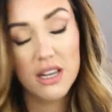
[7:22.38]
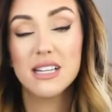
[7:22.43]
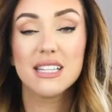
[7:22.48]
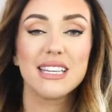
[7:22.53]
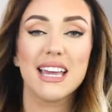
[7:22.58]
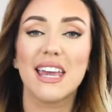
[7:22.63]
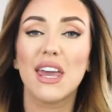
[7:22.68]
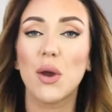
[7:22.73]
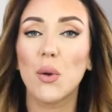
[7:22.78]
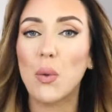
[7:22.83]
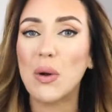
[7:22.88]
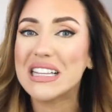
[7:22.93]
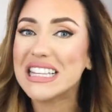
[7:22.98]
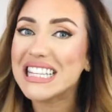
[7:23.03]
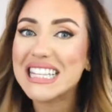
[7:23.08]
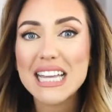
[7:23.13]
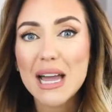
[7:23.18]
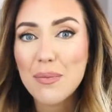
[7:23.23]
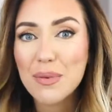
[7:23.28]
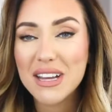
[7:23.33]
take it one
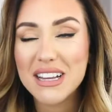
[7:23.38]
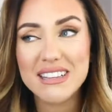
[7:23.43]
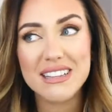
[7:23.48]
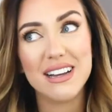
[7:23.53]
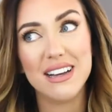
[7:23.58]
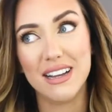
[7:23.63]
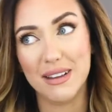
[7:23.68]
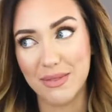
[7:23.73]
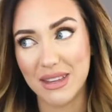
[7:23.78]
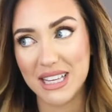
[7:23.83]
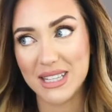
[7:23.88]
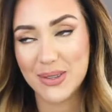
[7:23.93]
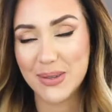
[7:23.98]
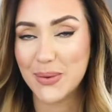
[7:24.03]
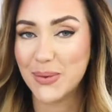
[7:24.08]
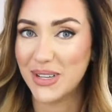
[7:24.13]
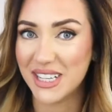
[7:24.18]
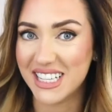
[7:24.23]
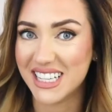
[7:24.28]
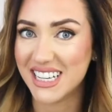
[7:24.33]
step at a time. That's
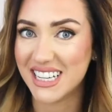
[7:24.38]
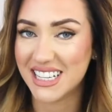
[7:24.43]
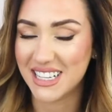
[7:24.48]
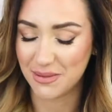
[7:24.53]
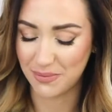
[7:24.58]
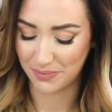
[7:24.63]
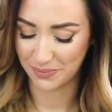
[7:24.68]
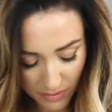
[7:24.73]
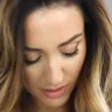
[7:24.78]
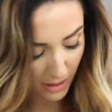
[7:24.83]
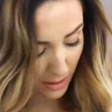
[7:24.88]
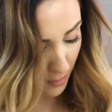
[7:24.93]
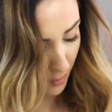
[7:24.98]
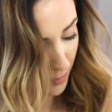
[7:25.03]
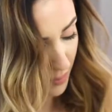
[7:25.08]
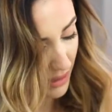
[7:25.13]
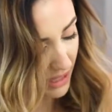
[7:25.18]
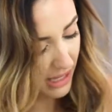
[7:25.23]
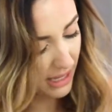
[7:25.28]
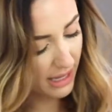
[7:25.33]
what we did.
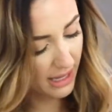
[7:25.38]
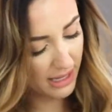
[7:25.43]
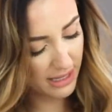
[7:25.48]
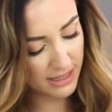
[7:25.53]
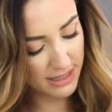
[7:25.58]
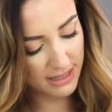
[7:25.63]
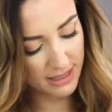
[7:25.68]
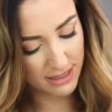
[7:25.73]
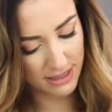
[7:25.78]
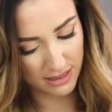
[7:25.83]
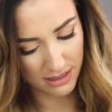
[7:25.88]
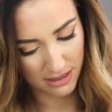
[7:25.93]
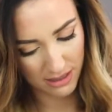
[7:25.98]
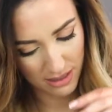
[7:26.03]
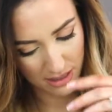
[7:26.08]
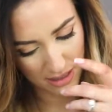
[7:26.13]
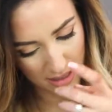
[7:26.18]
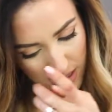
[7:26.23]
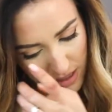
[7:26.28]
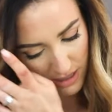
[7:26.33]
Because
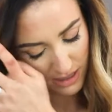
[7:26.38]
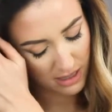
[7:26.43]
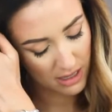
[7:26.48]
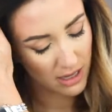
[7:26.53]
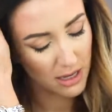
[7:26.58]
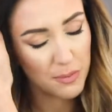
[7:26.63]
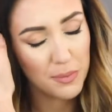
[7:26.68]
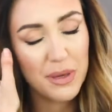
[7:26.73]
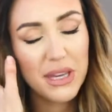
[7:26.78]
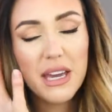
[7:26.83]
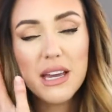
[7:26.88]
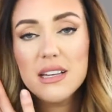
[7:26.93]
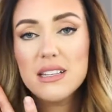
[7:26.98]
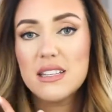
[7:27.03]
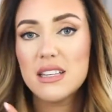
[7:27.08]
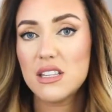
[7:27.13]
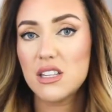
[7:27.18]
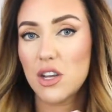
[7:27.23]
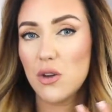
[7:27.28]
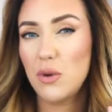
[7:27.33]

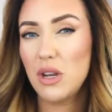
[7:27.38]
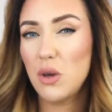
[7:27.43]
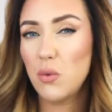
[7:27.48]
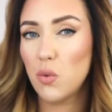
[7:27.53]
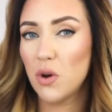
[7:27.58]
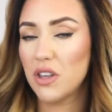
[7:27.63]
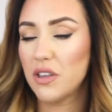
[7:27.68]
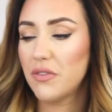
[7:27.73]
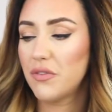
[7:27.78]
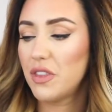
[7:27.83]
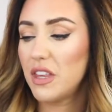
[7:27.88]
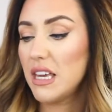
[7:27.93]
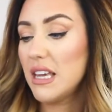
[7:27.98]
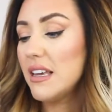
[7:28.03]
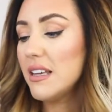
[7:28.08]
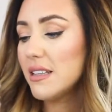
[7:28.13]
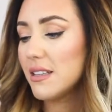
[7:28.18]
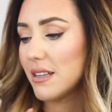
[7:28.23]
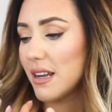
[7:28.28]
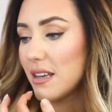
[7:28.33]
there's only one of
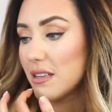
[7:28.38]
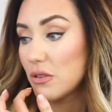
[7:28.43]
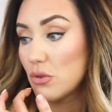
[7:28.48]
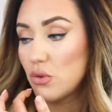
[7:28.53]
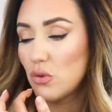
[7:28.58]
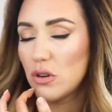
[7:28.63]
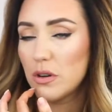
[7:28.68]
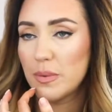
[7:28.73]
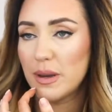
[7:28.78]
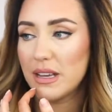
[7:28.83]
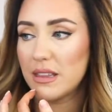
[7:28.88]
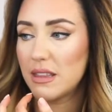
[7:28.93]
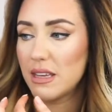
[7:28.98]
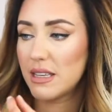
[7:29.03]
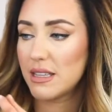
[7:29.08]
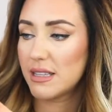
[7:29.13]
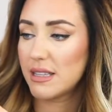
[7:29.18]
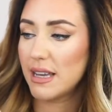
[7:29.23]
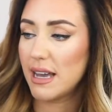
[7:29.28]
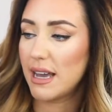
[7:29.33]
these, let's talk about
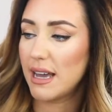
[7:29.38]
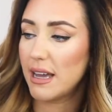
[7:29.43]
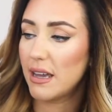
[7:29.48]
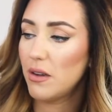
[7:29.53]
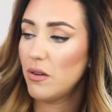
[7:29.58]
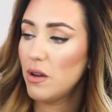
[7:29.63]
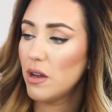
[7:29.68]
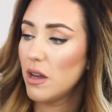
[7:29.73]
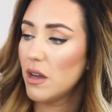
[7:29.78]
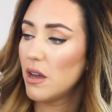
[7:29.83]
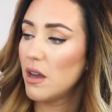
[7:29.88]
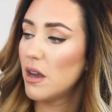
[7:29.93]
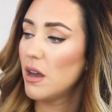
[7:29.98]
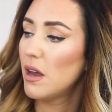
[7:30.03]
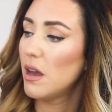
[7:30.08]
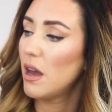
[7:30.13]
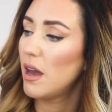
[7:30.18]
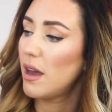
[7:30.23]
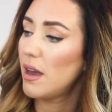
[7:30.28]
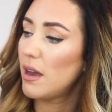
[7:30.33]
this now.
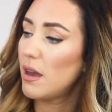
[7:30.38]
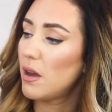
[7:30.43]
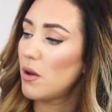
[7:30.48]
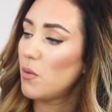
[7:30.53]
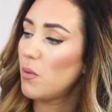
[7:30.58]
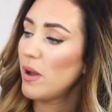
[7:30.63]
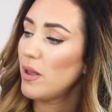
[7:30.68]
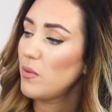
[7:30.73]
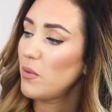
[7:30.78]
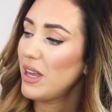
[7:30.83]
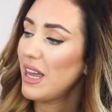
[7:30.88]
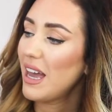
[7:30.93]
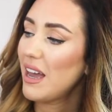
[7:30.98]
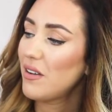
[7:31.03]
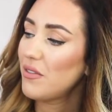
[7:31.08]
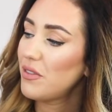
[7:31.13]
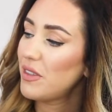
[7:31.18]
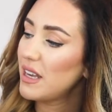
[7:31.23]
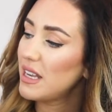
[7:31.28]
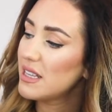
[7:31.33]
When we
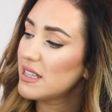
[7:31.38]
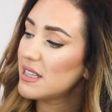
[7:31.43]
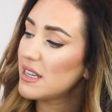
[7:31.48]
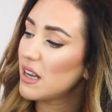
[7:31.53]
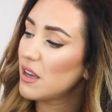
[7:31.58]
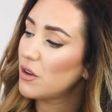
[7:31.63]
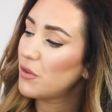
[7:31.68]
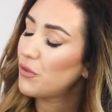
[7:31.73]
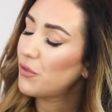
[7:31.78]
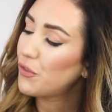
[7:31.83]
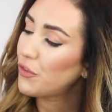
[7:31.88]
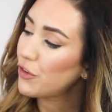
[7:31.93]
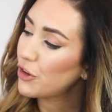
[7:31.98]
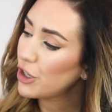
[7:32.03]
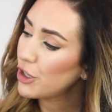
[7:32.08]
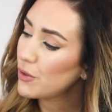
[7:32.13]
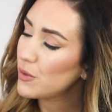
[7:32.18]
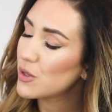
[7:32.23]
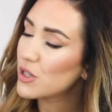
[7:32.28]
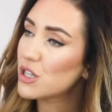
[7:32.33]
have things like
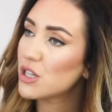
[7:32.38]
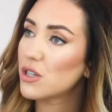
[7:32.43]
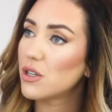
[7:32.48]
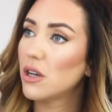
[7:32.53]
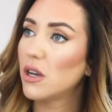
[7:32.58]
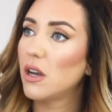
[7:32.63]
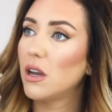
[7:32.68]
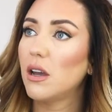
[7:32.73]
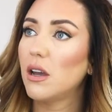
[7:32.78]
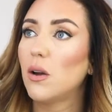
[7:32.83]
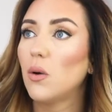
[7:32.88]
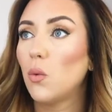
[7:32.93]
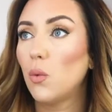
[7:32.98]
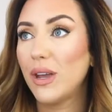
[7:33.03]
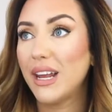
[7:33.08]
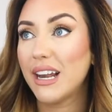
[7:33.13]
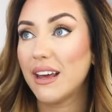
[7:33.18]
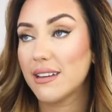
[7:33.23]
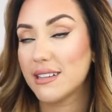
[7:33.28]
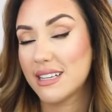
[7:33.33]
fruit,
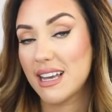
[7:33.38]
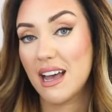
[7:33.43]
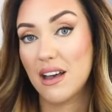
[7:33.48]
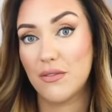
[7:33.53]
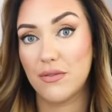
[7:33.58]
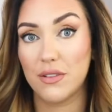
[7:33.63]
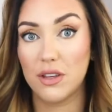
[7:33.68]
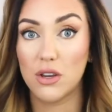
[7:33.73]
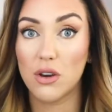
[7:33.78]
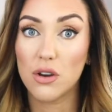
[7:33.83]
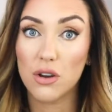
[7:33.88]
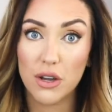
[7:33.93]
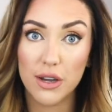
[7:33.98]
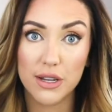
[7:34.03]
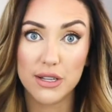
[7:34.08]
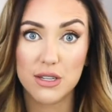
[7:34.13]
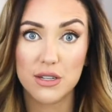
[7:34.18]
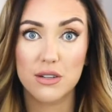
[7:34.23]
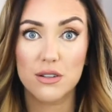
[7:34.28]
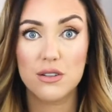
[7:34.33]
we like to have
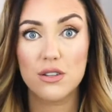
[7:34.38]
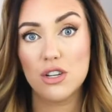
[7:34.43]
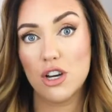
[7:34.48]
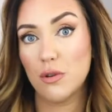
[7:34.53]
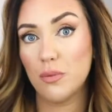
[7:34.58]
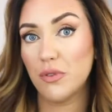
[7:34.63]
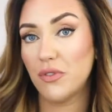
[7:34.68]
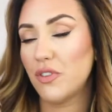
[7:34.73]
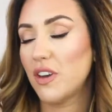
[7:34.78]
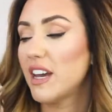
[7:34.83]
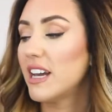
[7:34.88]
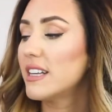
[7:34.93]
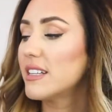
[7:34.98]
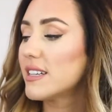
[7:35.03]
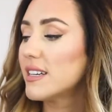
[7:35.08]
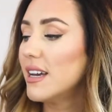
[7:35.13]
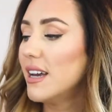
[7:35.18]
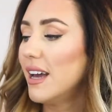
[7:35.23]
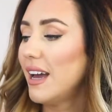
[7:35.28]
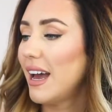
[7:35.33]
yogurt on top of
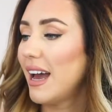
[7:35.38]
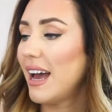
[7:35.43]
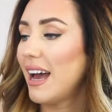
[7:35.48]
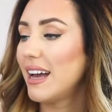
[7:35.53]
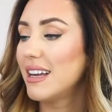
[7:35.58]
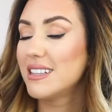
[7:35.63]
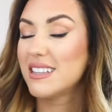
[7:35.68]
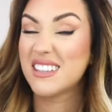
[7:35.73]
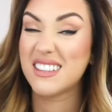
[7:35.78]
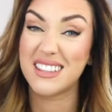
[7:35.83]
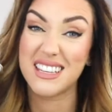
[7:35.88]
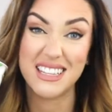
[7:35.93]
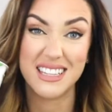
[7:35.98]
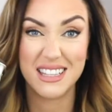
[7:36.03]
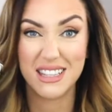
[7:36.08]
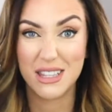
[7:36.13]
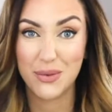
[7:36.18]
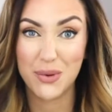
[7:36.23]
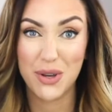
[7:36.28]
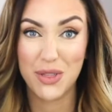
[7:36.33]
it. And this
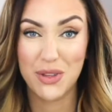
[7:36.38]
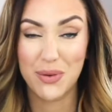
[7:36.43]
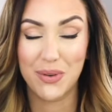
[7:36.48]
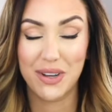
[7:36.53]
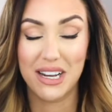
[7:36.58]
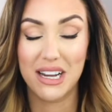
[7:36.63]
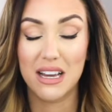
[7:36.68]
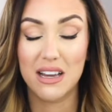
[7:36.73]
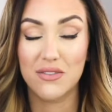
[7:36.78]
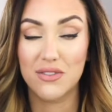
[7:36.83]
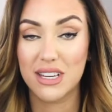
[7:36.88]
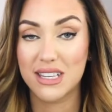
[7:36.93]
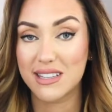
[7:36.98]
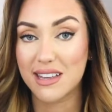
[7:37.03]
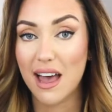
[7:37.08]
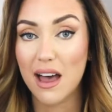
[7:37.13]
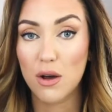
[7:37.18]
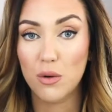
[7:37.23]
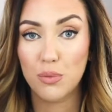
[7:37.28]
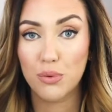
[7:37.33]
is the one that we love. It's
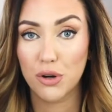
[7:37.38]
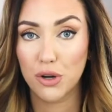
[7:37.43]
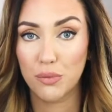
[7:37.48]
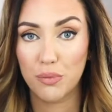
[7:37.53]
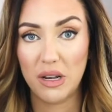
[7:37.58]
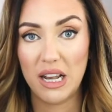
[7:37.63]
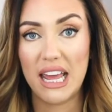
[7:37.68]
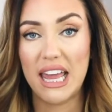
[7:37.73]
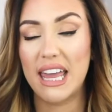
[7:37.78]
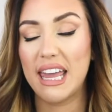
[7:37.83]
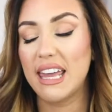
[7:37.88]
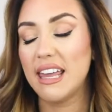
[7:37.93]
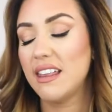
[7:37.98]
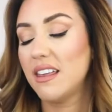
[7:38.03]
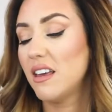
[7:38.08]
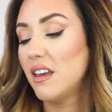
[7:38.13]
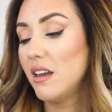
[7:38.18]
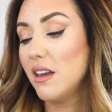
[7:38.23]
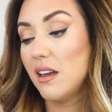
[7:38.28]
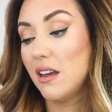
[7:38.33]
Alpro
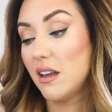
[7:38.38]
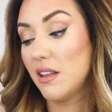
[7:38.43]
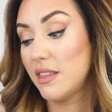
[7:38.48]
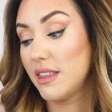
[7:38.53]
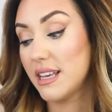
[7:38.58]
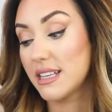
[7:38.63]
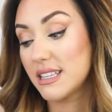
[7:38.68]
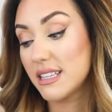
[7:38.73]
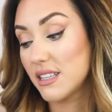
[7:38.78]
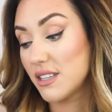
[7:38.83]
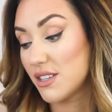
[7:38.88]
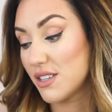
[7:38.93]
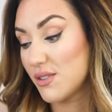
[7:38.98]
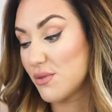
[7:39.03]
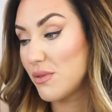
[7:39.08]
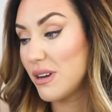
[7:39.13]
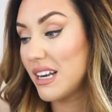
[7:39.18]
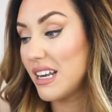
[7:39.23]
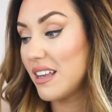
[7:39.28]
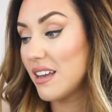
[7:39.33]
Plain. This is just
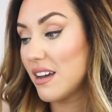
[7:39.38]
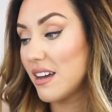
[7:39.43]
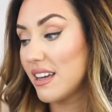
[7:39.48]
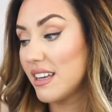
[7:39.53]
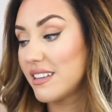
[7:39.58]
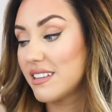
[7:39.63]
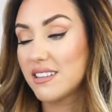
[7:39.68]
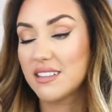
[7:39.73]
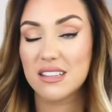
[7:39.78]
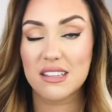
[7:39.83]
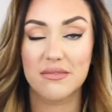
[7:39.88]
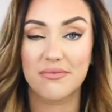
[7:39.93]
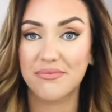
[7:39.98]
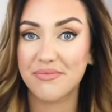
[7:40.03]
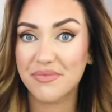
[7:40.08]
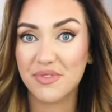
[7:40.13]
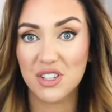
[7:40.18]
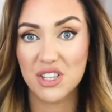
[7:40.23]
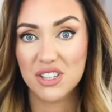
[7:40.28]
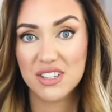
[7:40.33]
really nice.
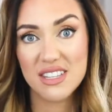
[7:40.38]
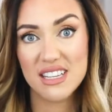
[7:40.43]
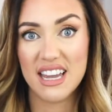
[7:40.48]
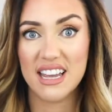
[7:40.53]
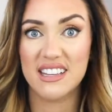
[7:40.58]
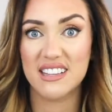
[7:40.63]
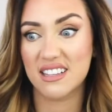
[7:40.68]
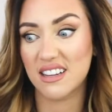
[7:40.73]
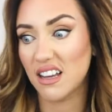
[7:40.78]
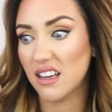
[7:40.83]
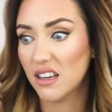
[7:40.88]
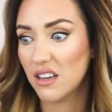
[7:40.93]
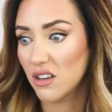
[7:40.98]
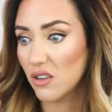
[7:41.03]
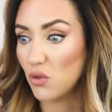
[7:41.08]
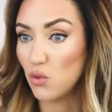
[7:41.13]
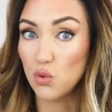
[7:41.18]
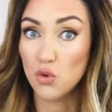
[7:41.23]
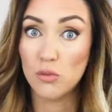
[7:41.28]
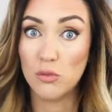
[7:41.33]
It just tastes
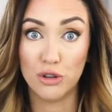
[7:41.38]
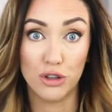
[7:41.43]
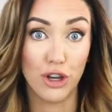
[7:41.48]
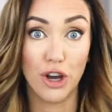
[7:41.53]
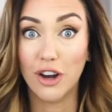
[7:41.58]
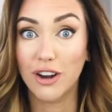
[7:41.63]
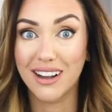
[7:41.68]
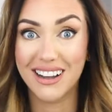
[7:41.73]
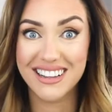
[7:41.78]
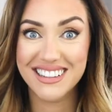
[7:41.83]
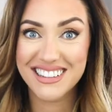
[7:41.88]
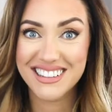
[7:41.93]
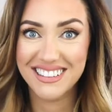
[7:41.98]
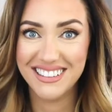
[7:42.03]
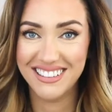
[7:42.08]
like normal yogurt. I